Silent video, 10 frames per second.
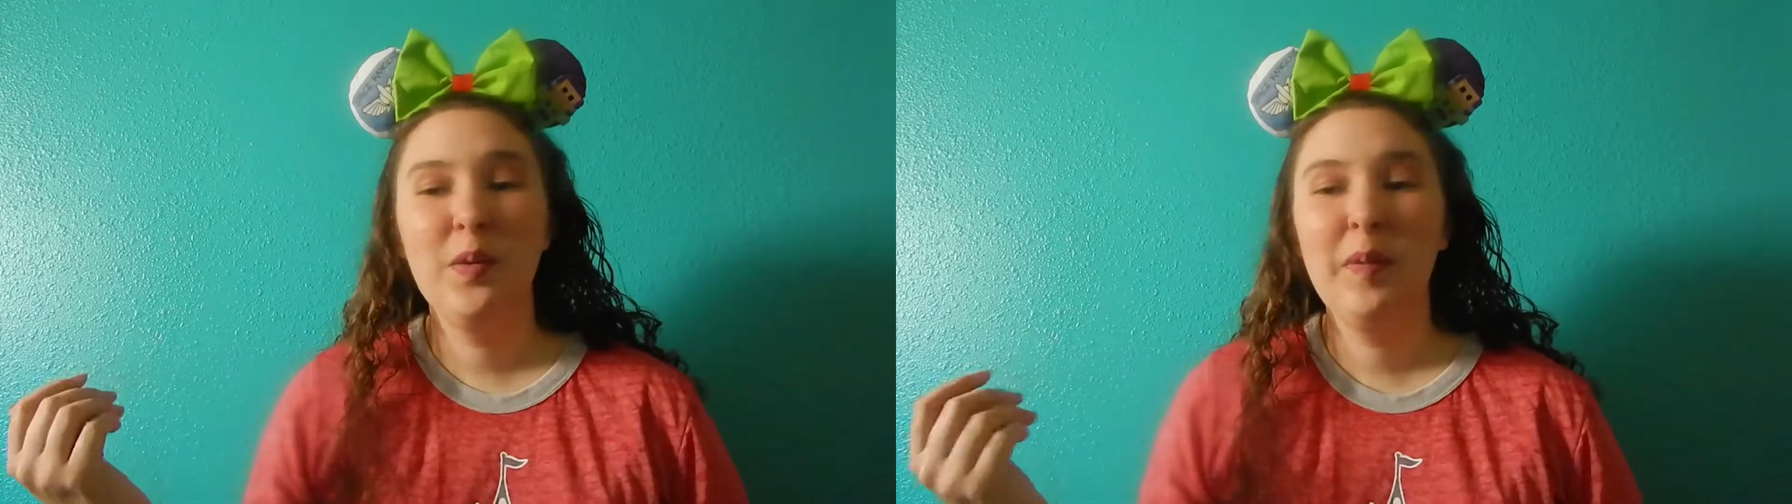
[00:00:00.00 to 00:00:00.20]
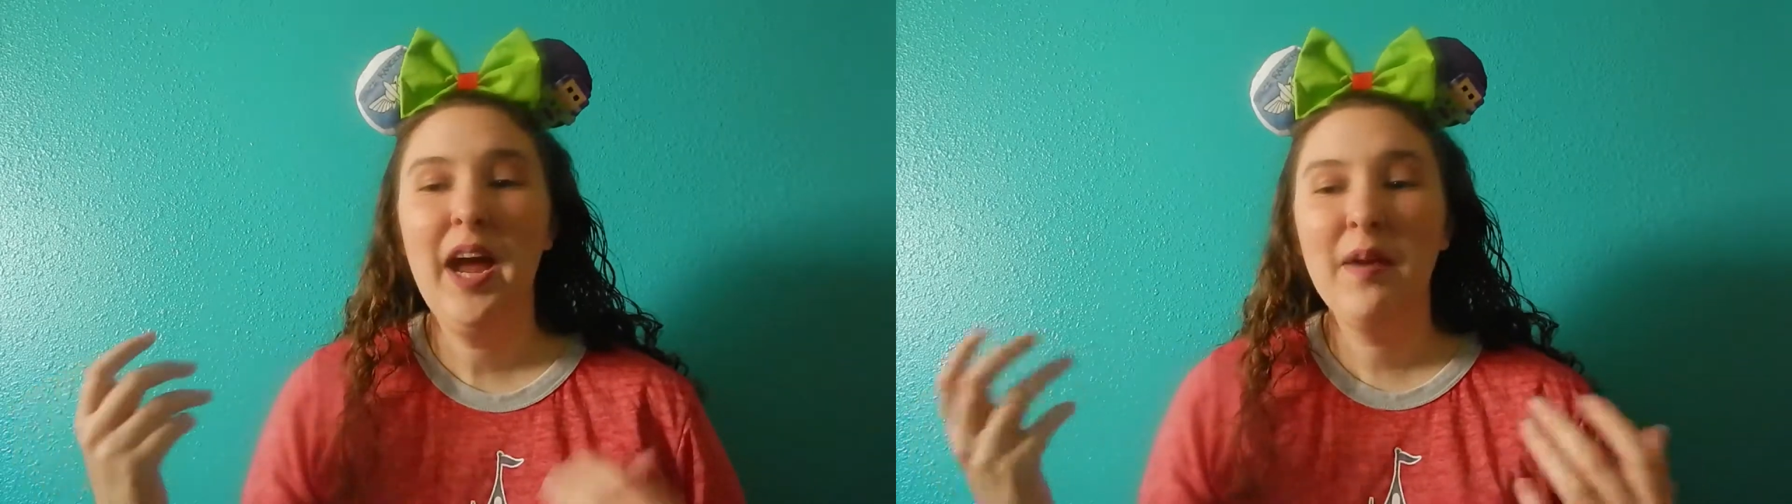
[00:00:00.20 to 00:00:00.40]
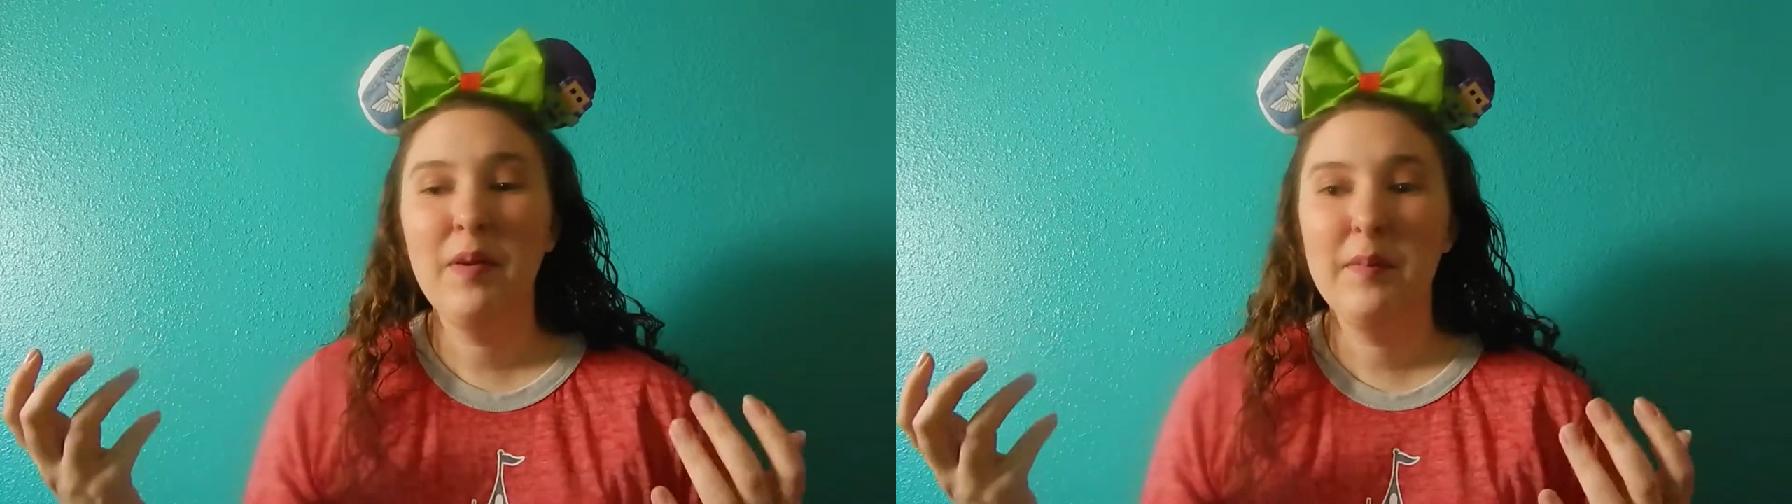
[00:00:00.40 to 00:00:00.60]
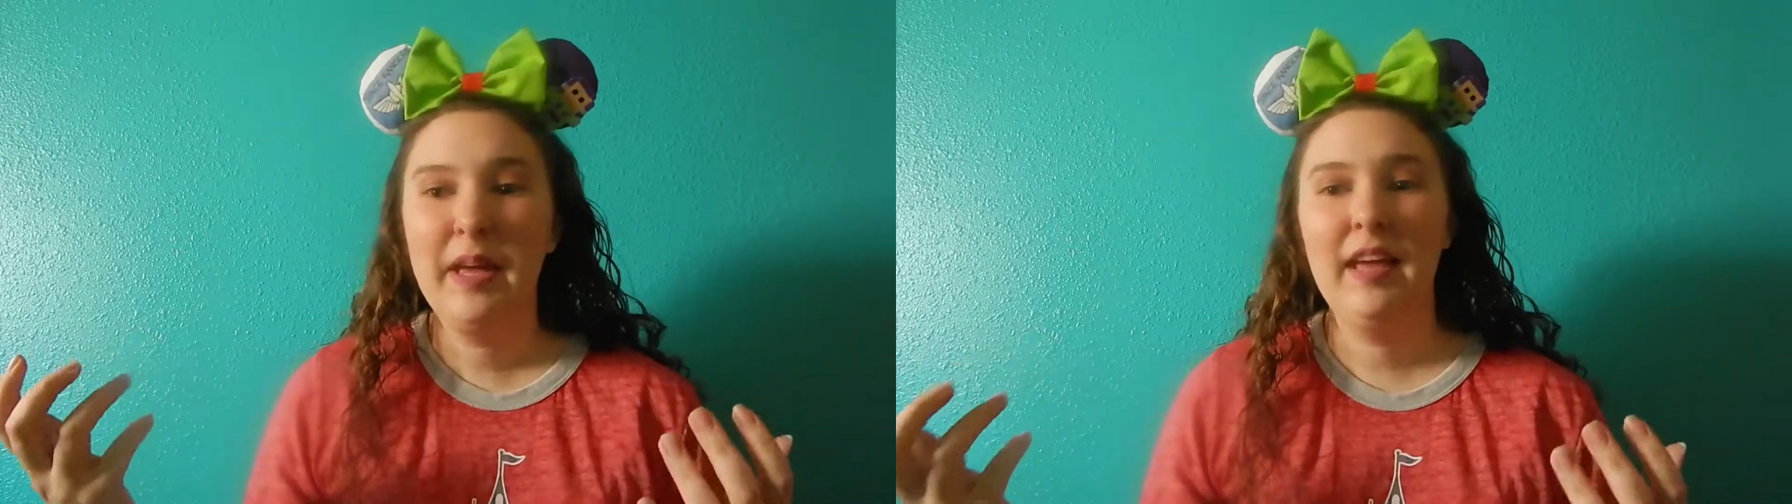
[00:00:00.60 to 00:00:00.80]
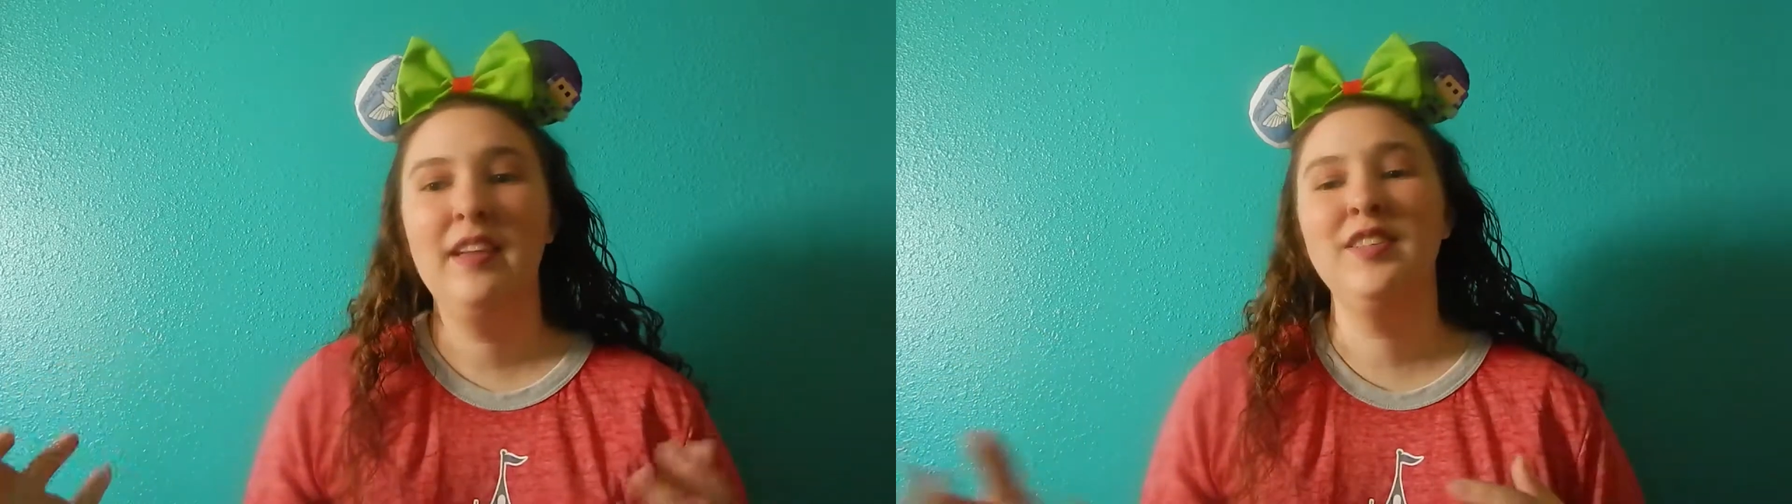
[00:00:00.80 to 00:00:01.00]
the pirate
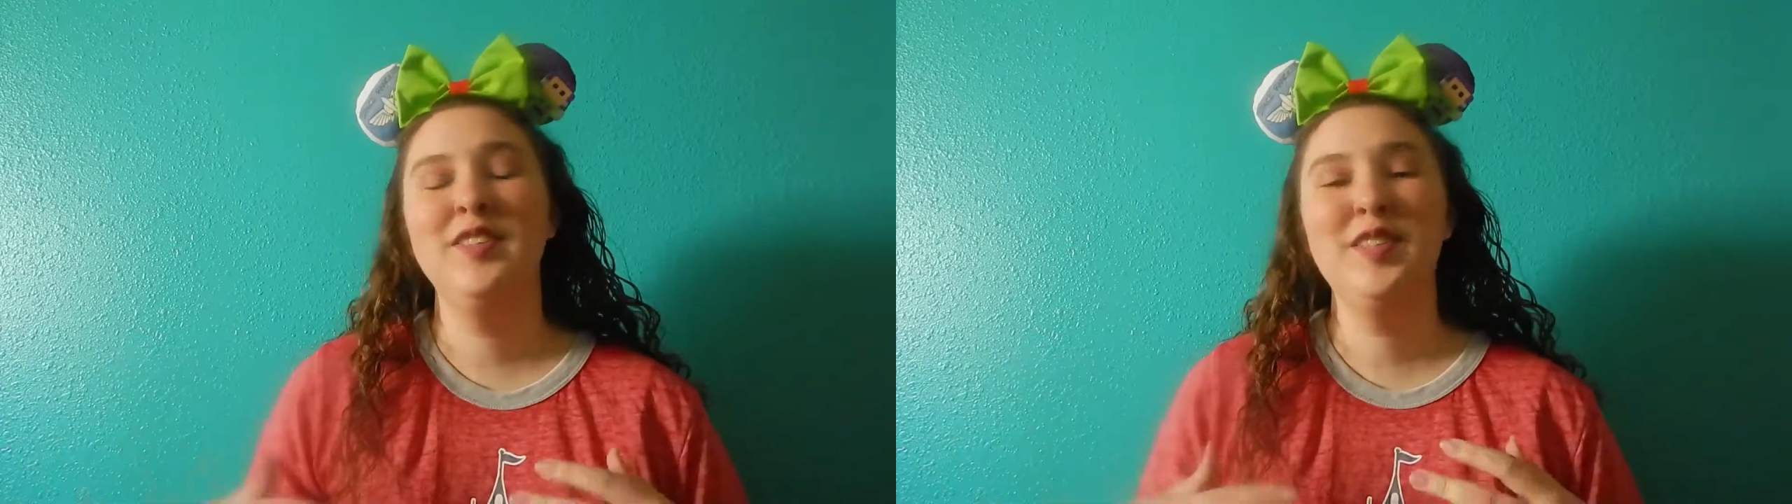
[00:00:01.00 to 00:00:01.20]
band,